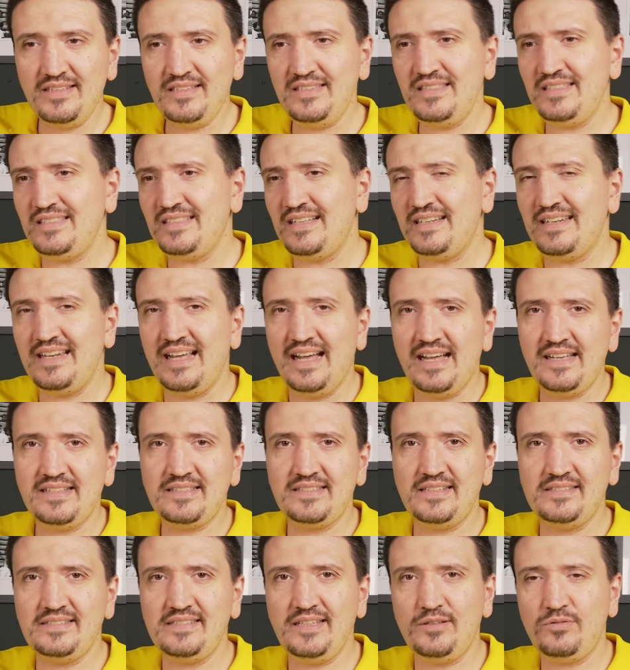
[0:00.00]
This is
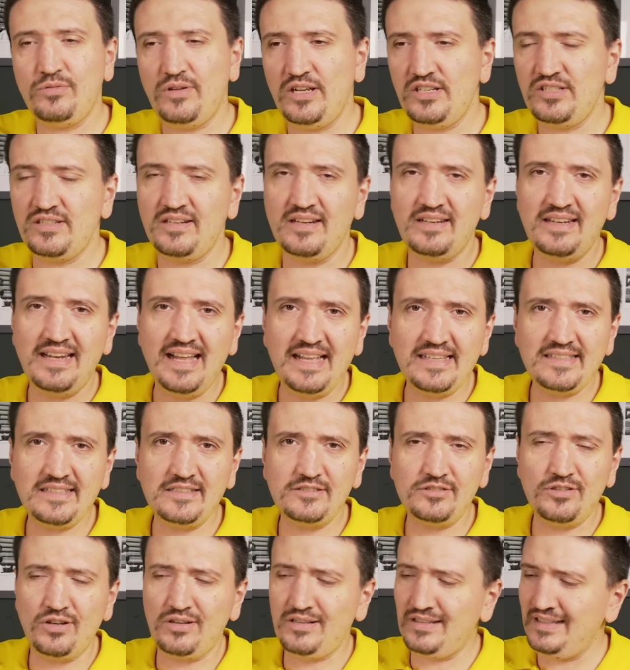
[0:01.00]
another situation, another
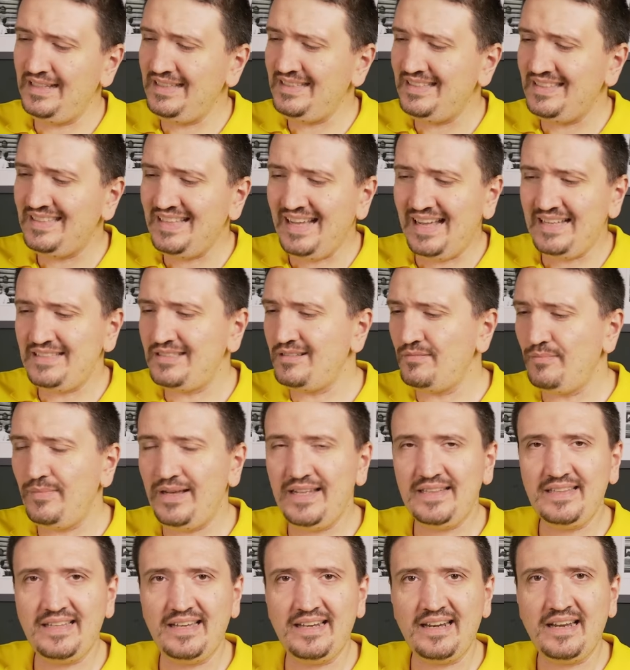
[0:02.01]
talk, it doesn't
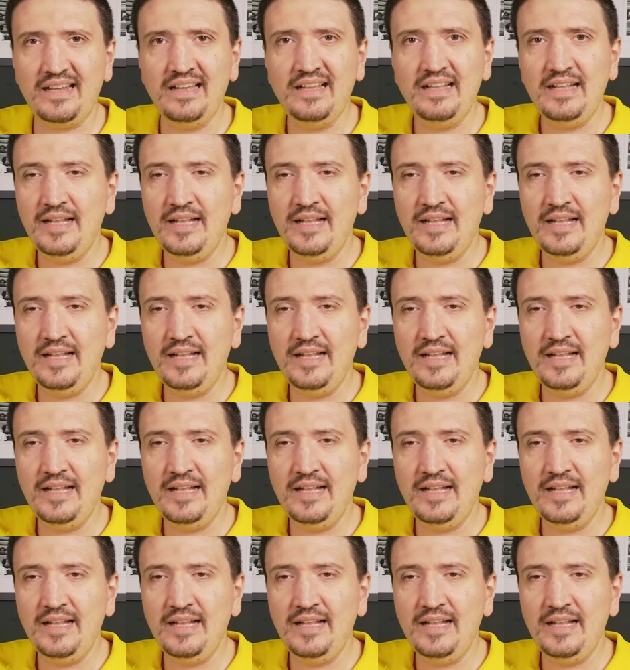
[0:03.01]
matter,